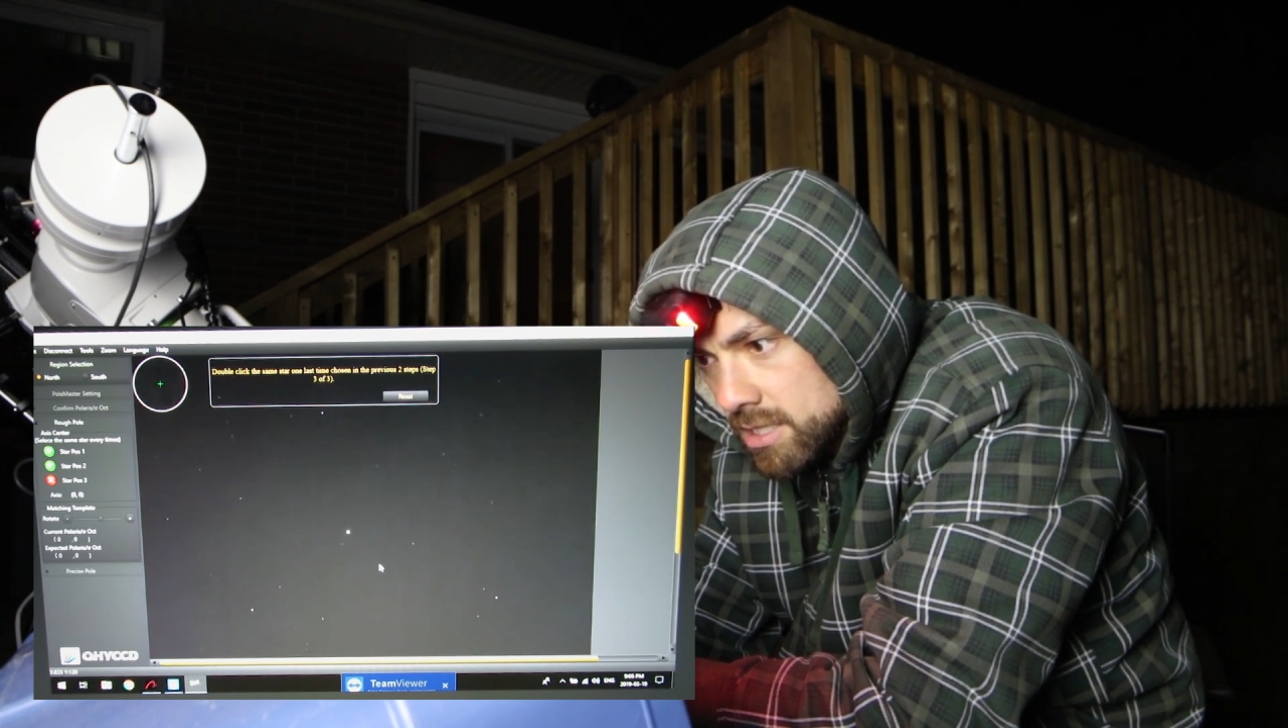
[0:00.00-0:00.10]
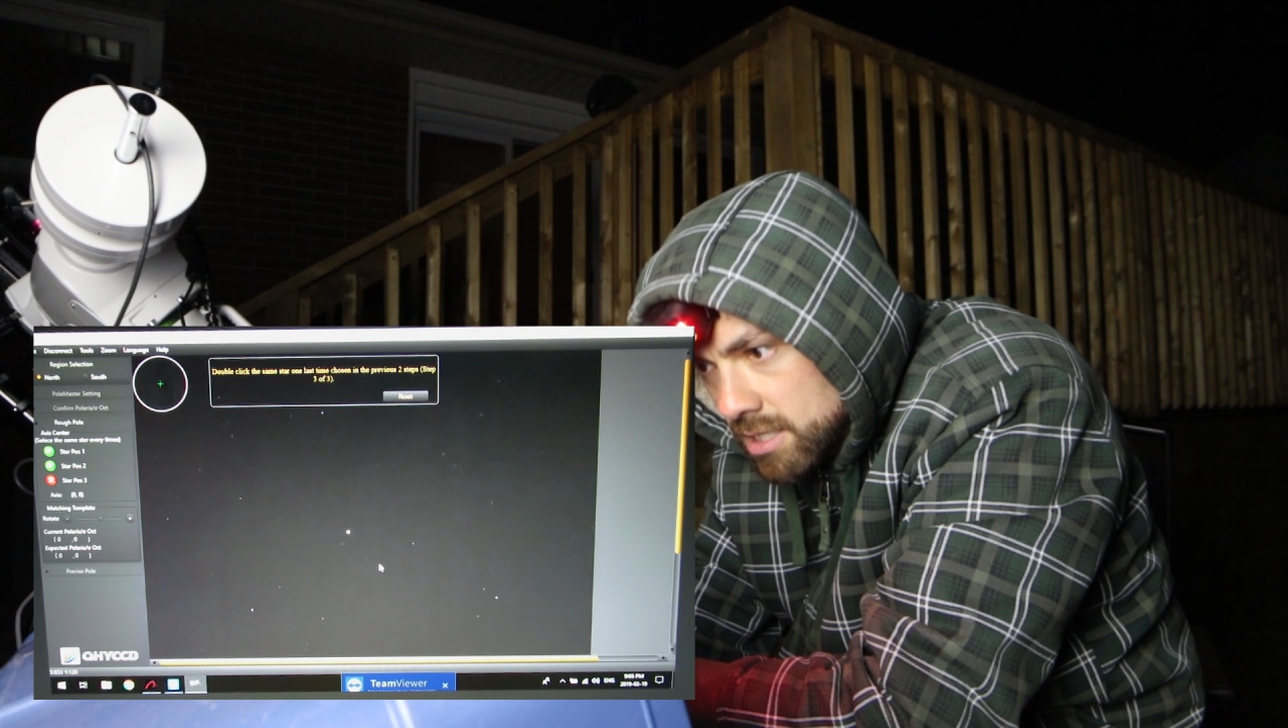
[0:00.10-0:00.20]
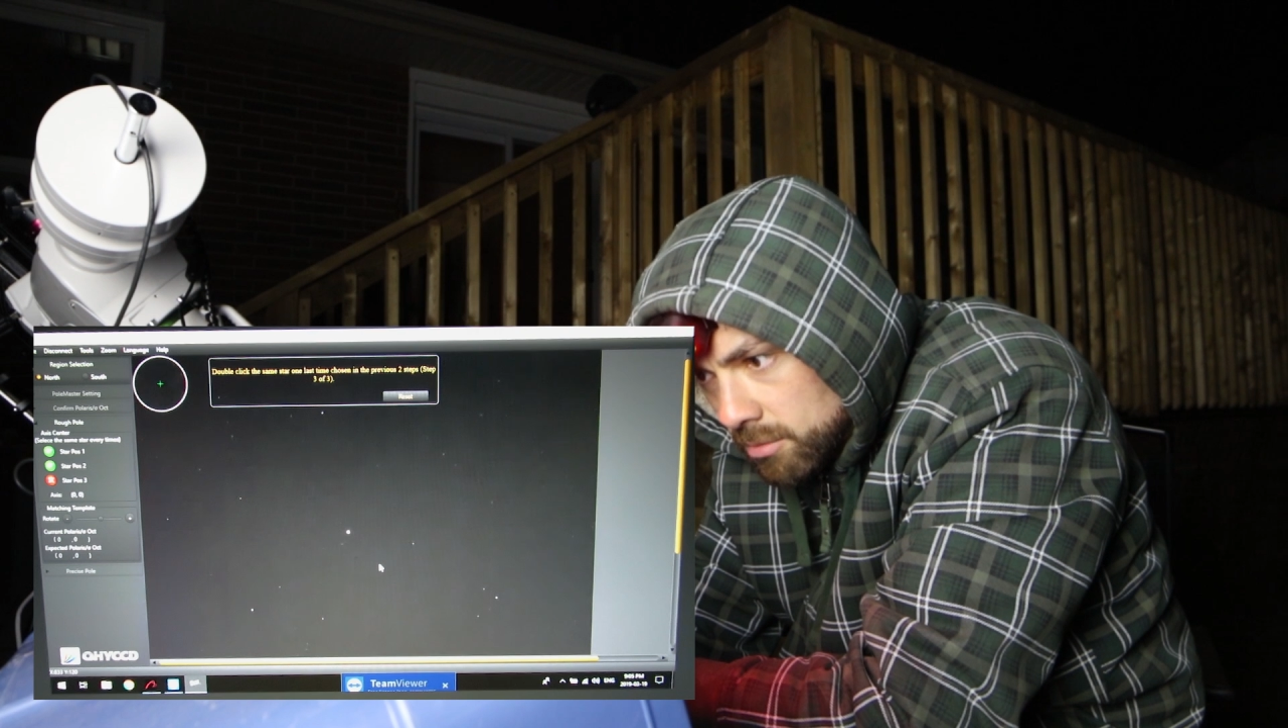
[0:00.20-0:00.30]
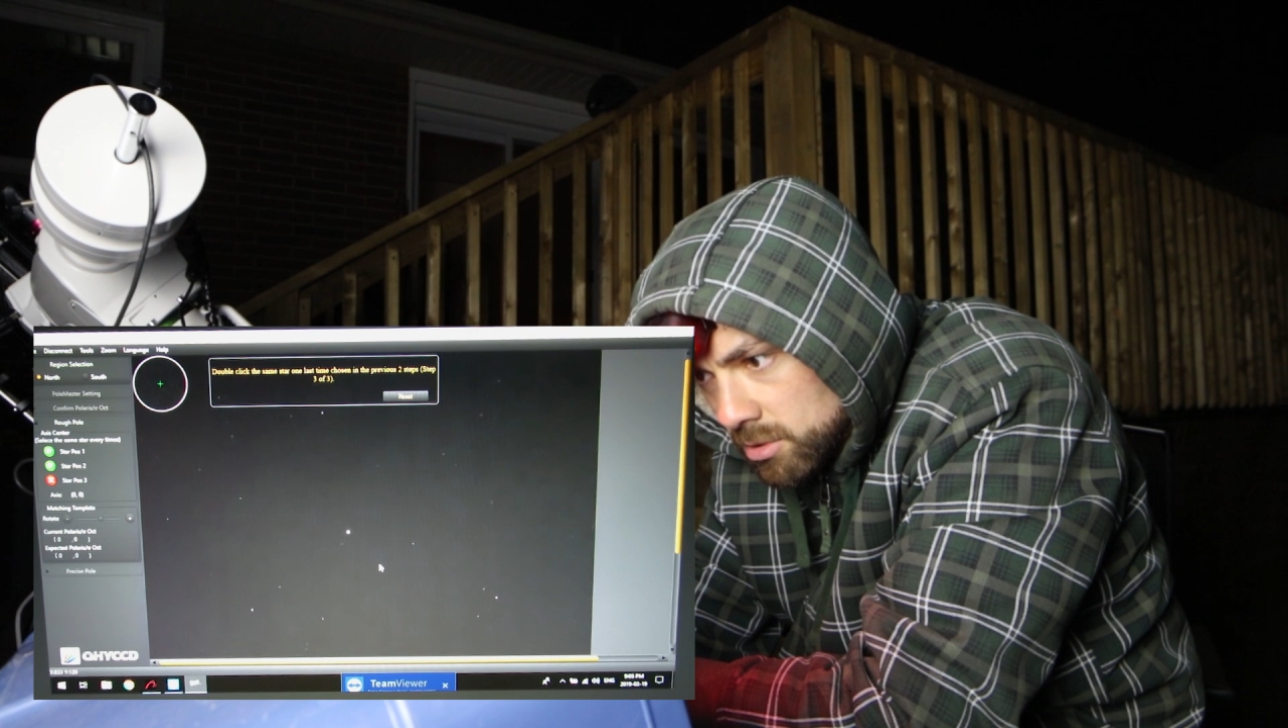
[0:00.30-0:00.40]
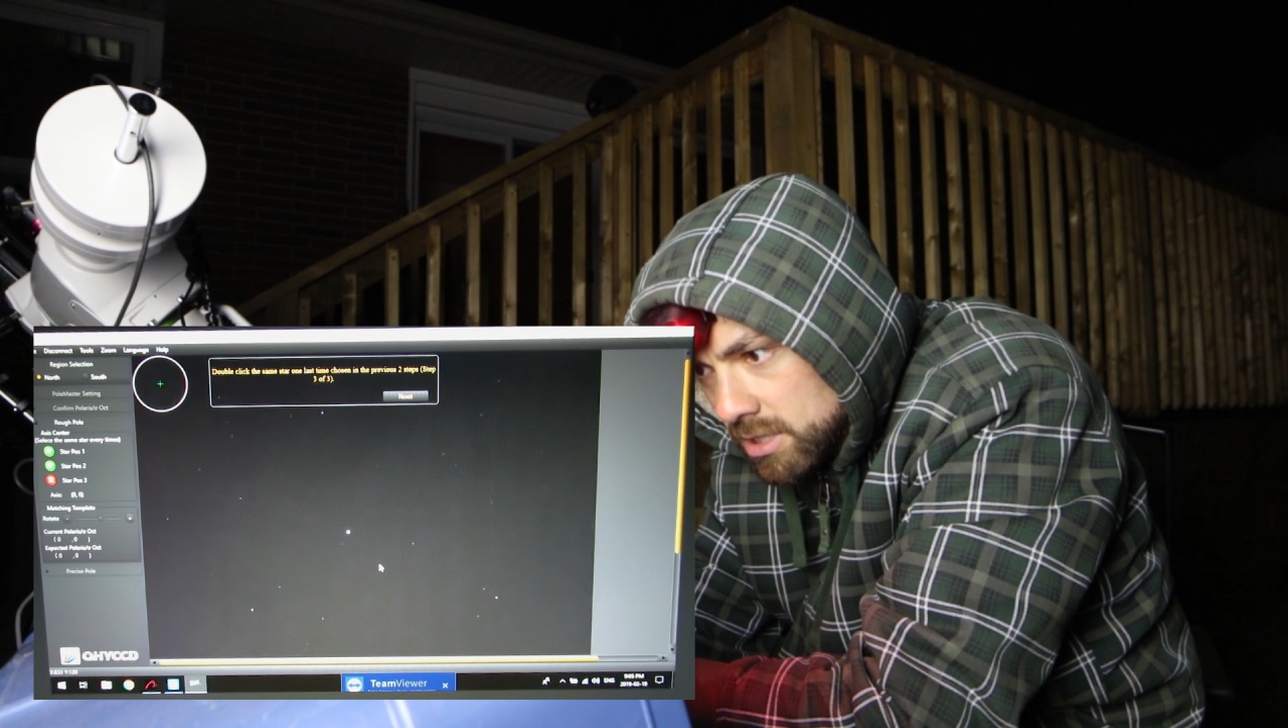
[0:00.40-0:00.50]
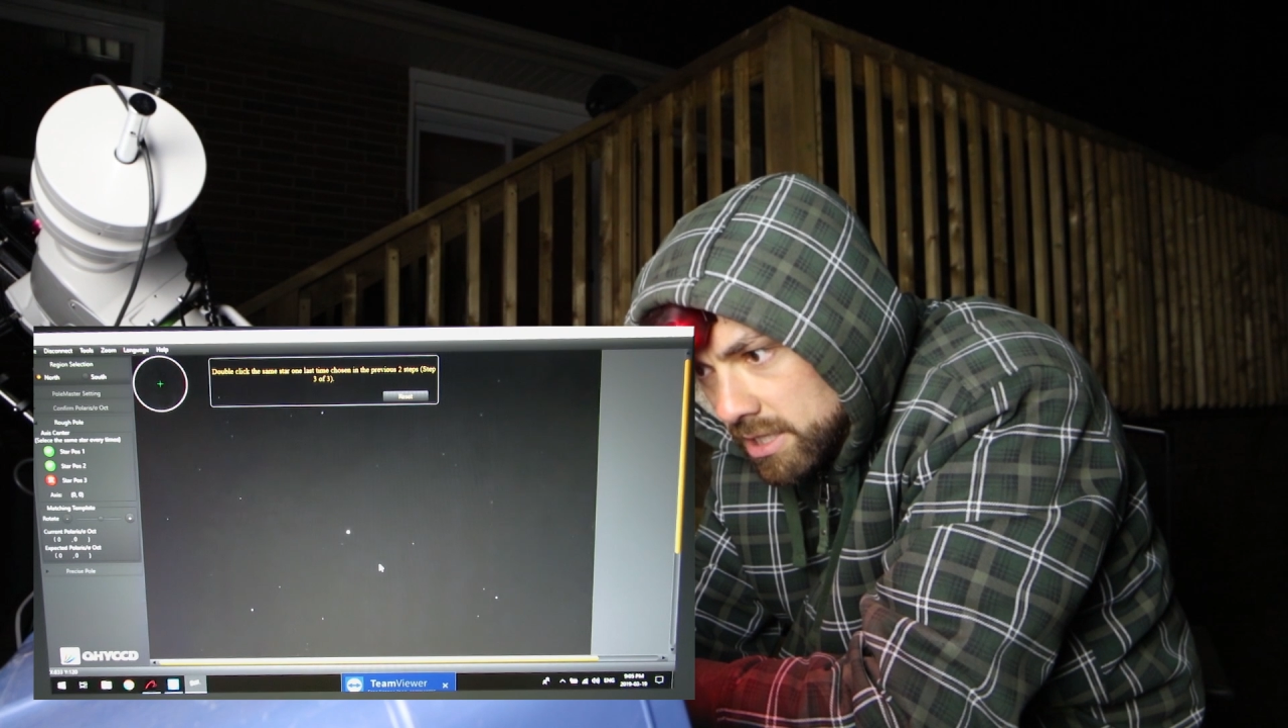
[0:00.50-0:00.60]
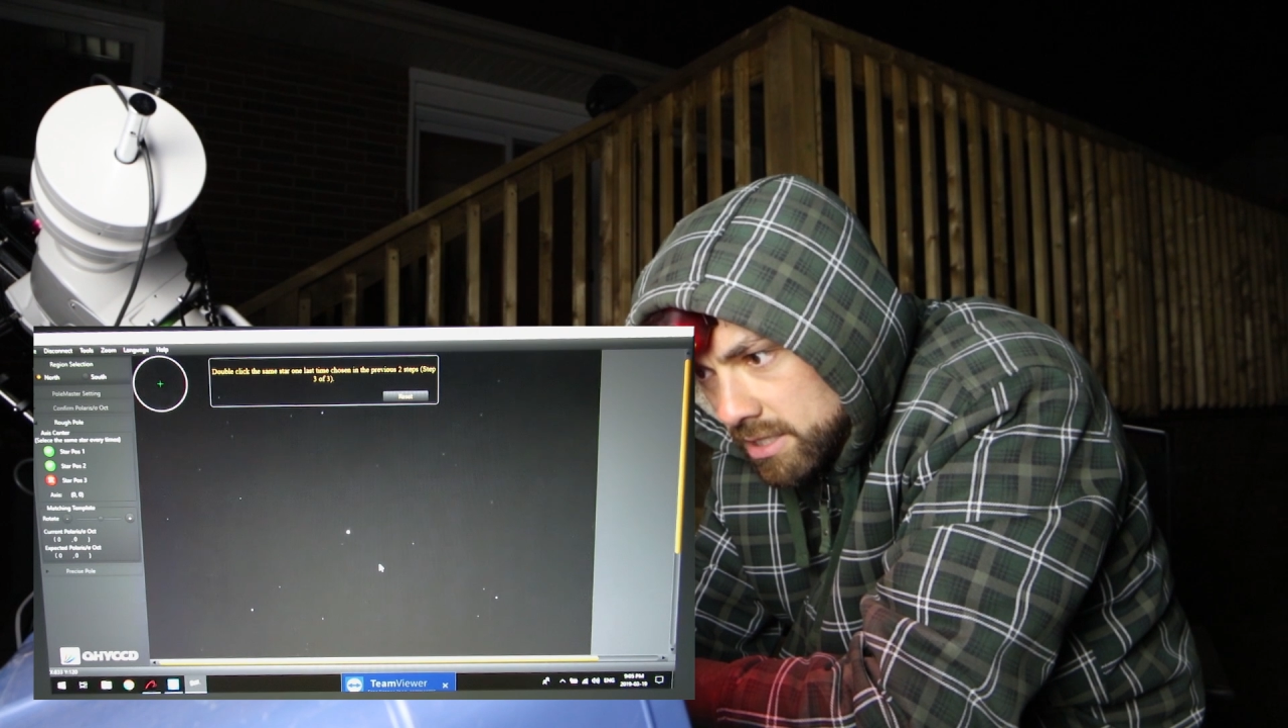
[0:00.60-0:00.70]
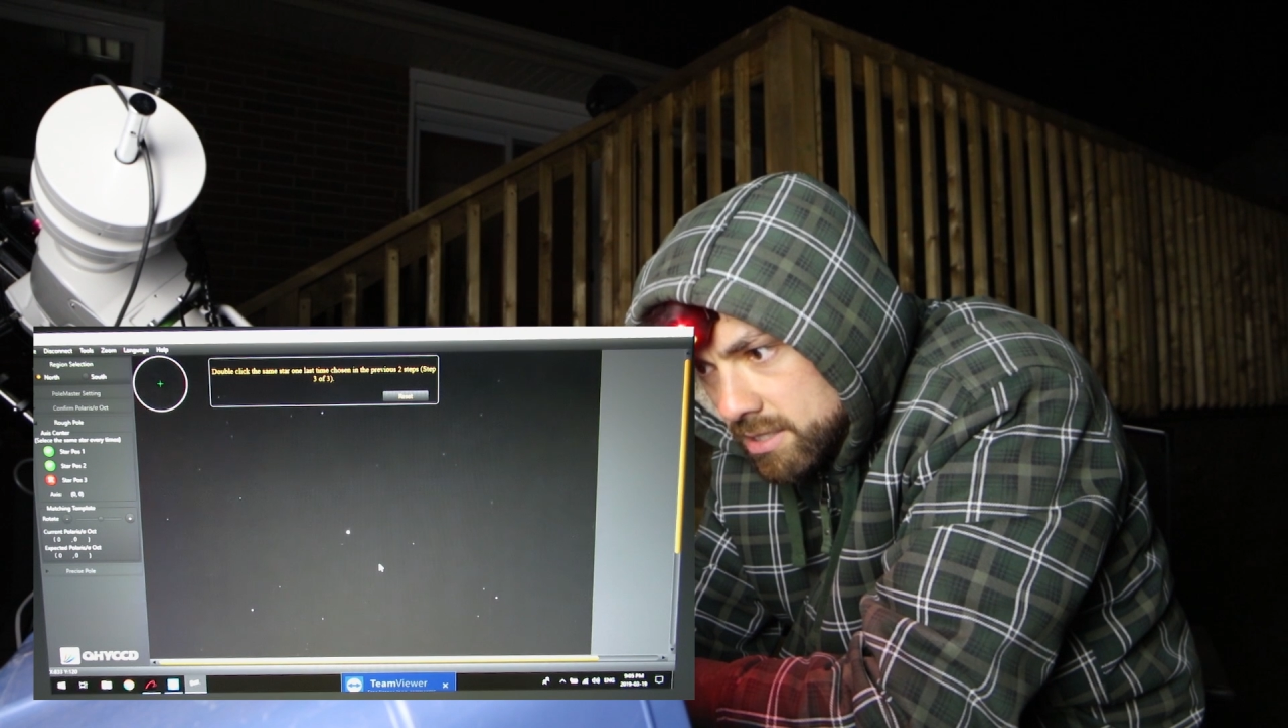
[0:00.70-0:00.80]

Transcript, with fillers: Double click the